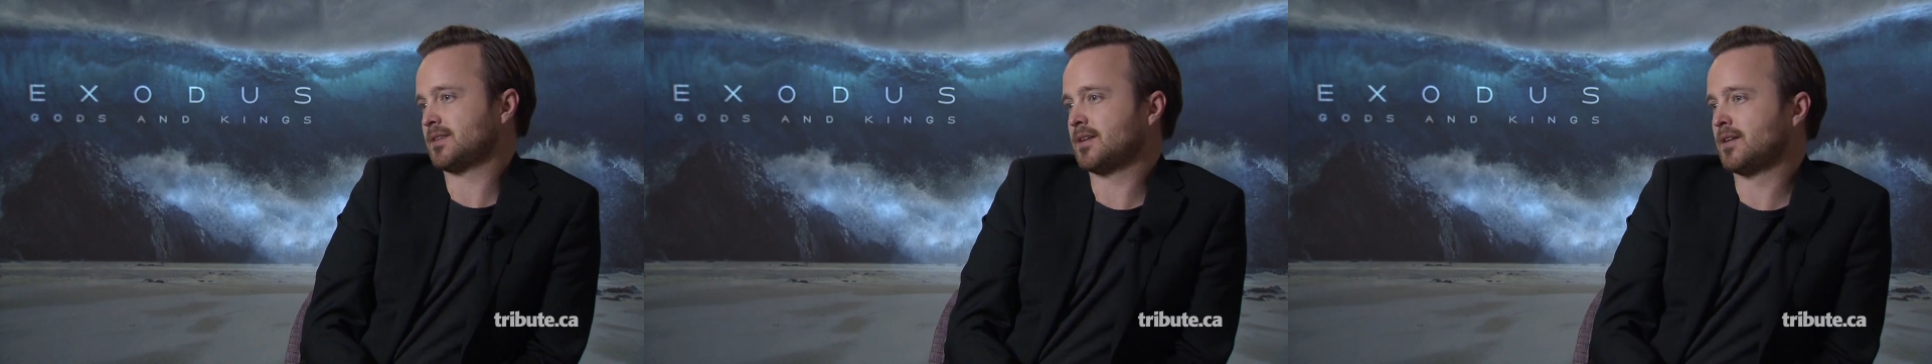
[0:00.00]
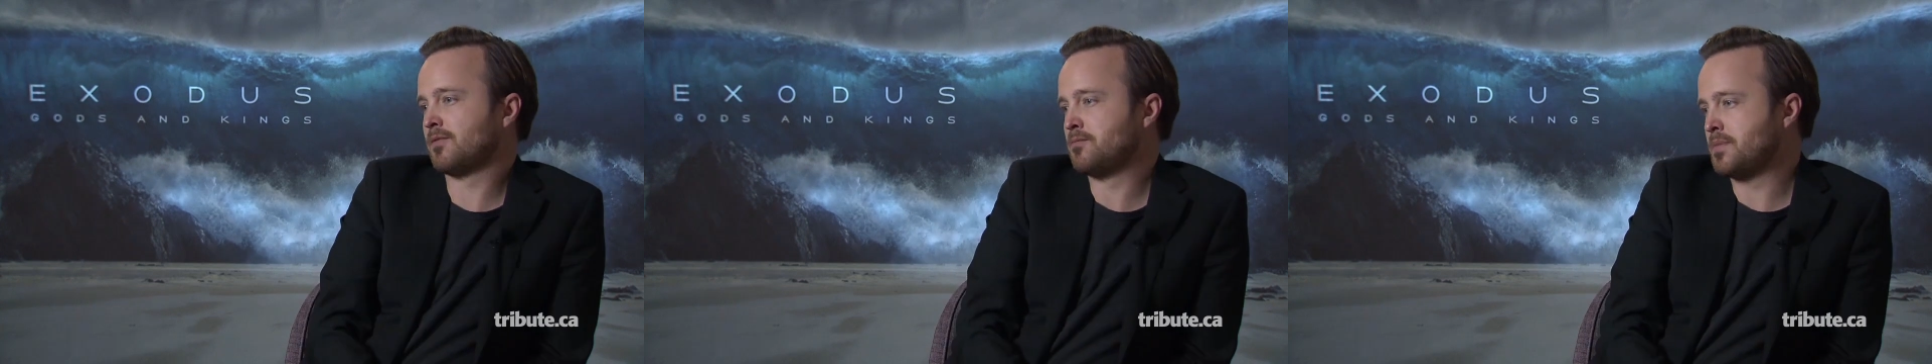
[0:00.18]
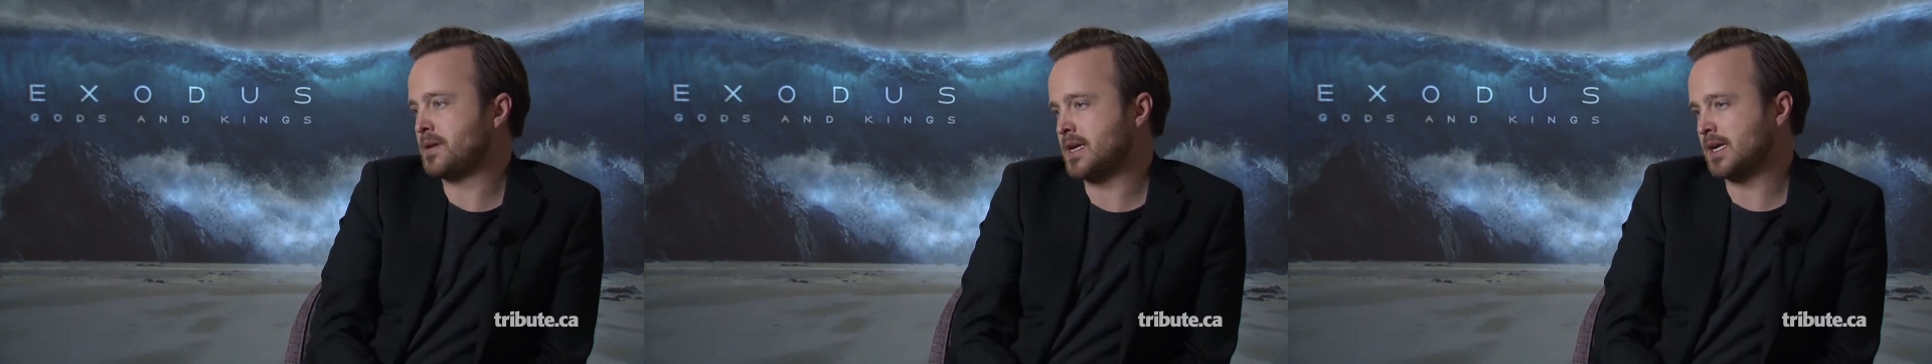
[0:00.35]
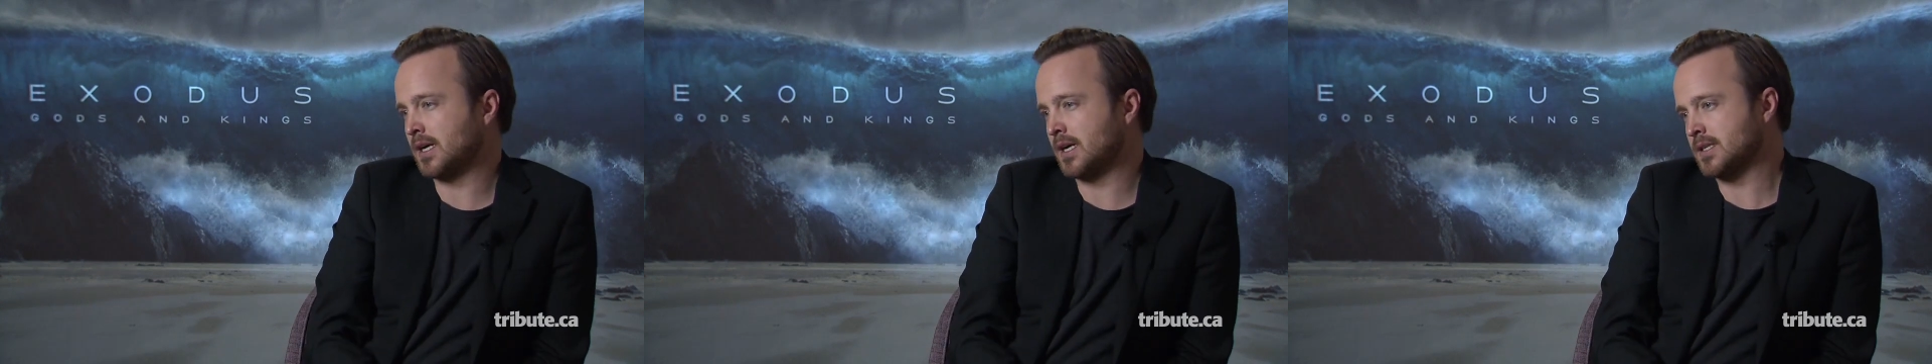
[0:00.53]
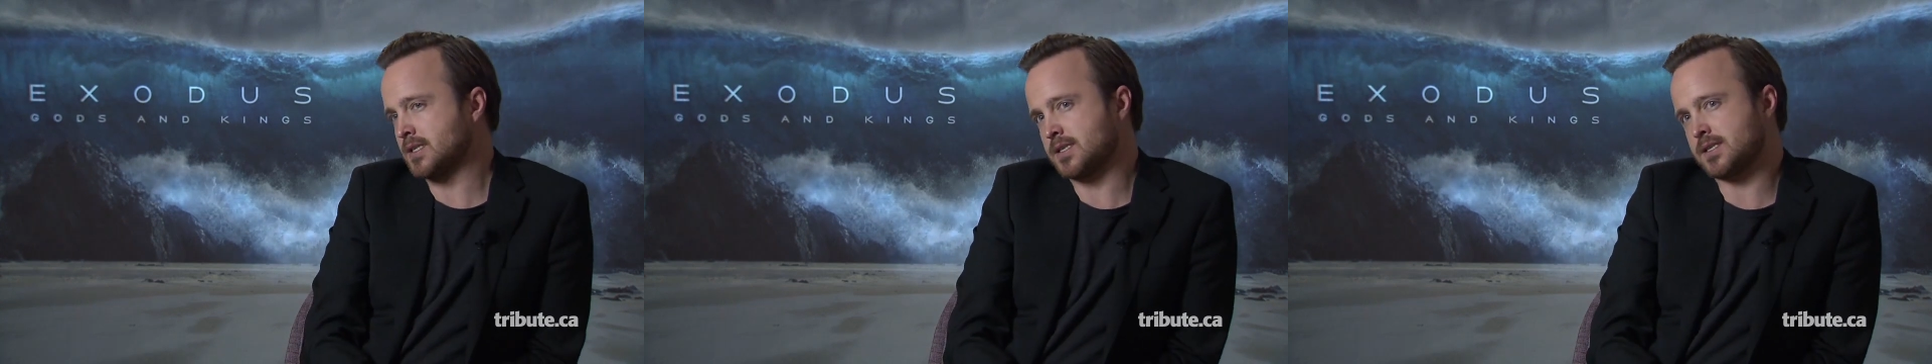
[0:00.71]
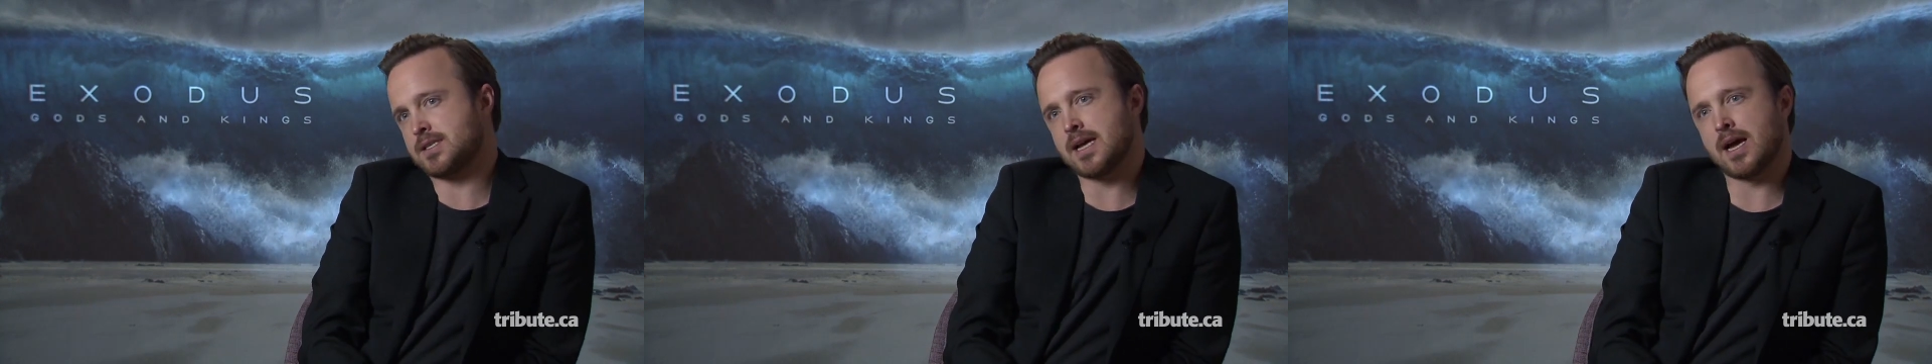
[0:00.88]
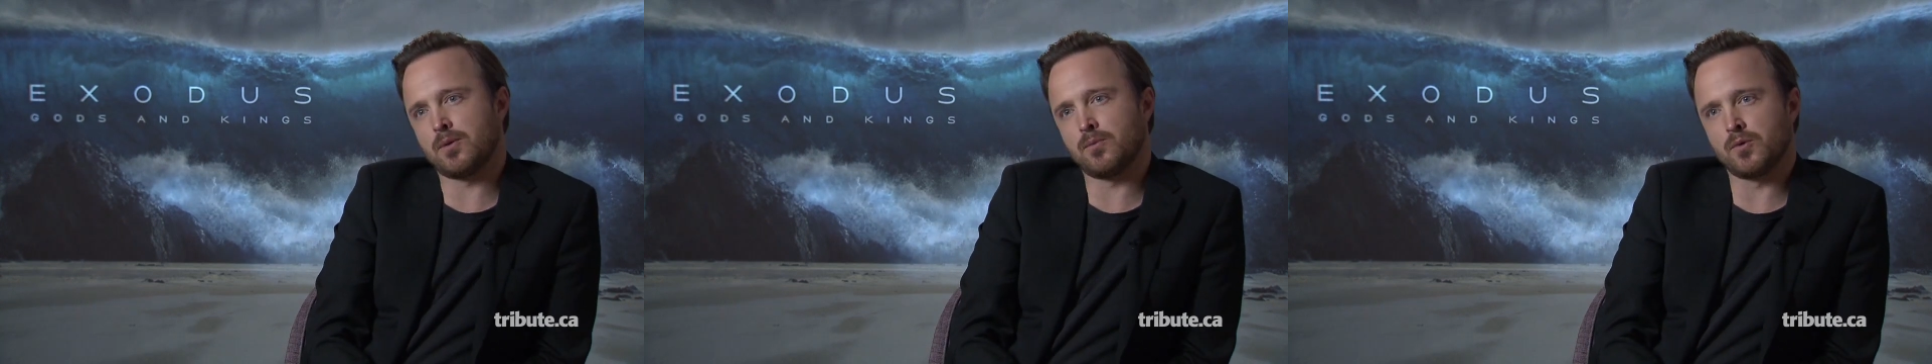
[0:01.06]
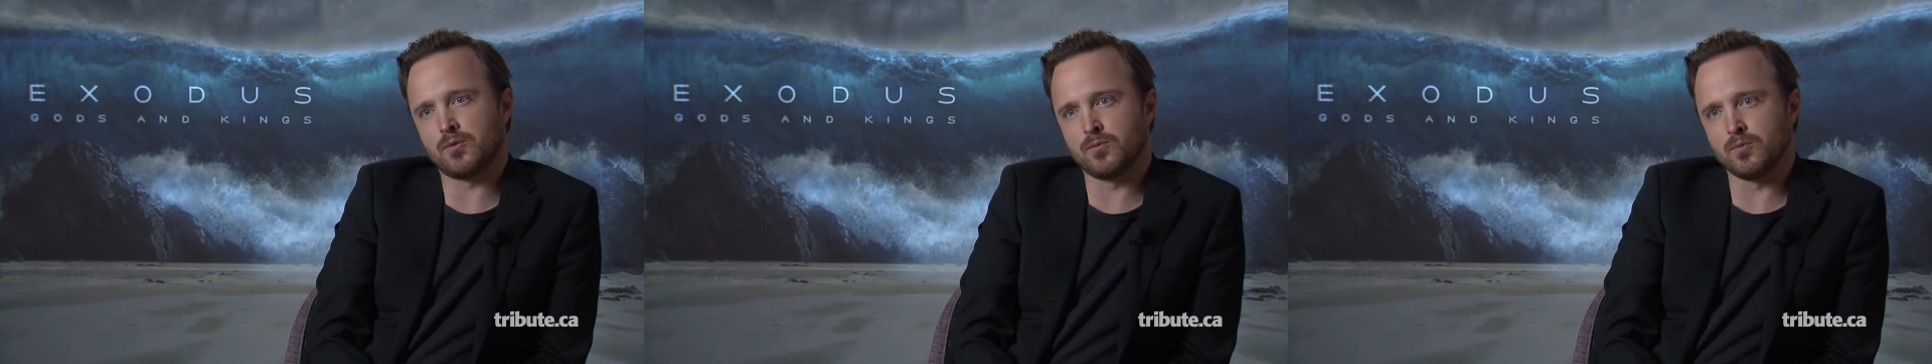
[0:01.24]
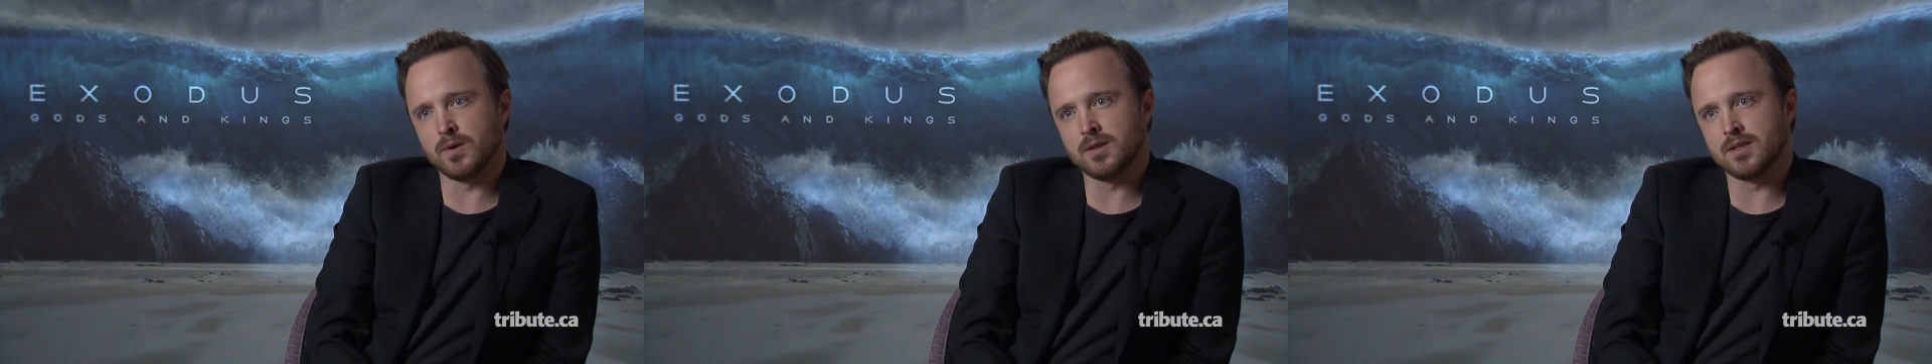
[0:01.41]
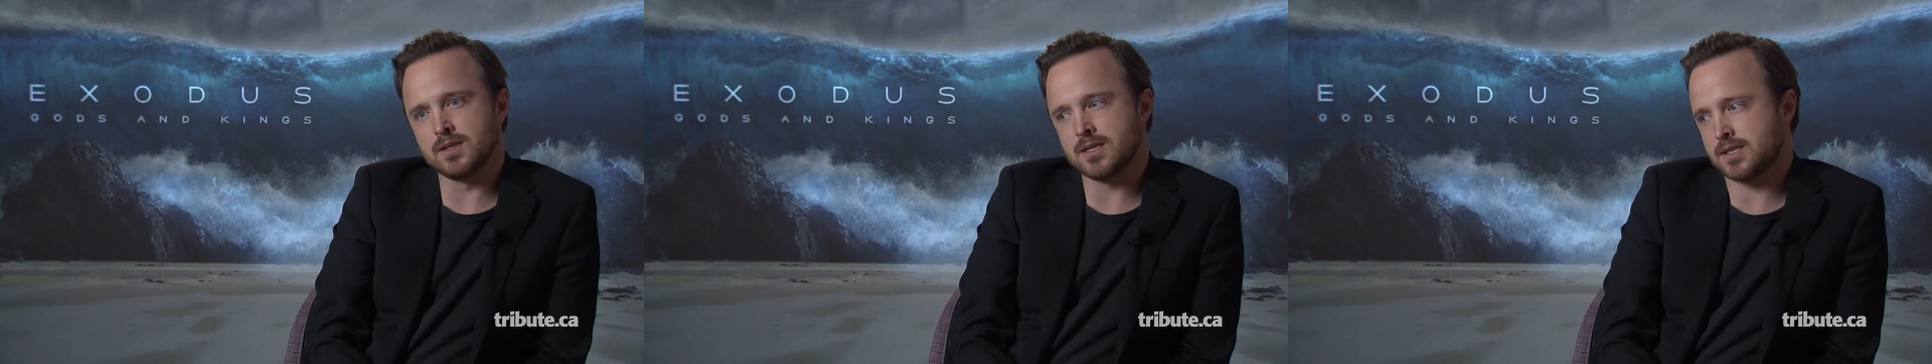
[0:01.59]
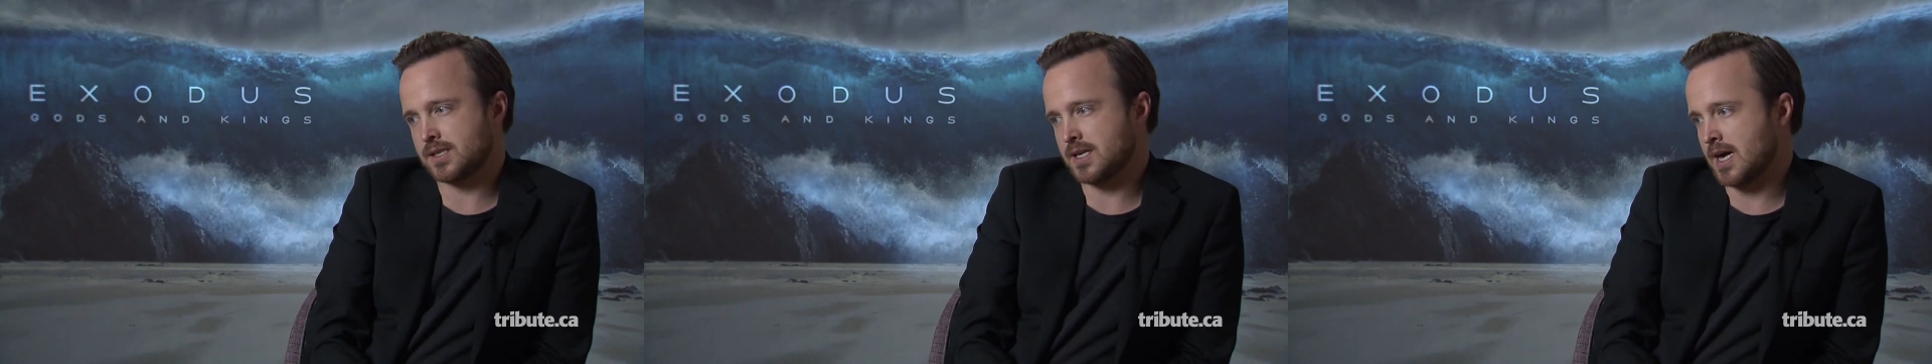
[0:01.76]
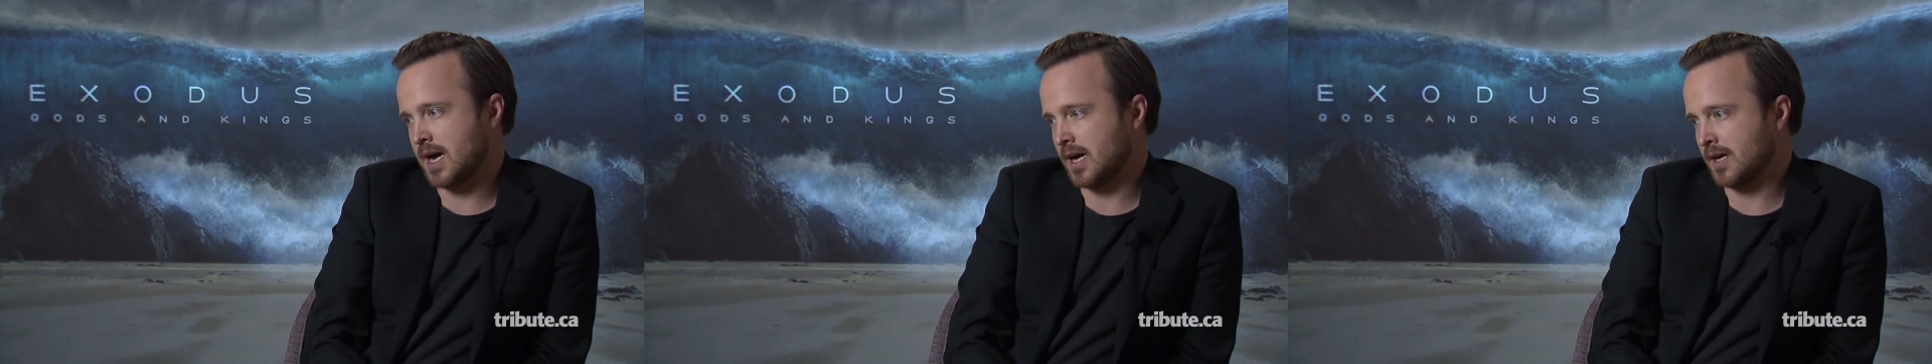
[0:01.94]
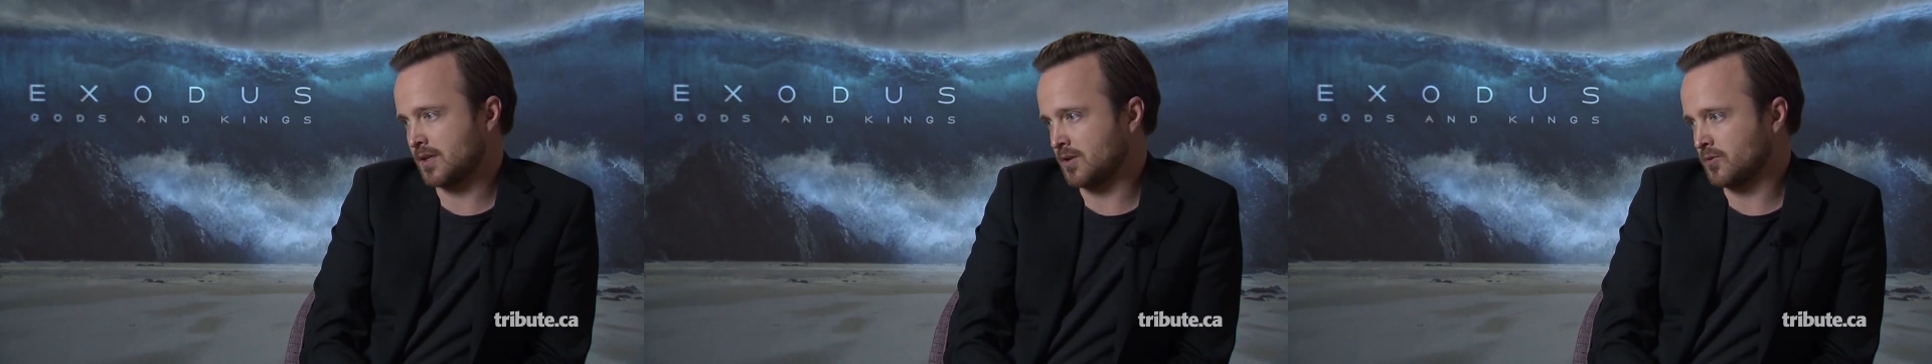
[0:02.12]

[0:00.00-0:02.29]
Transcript: of being on set with Ridley Scott,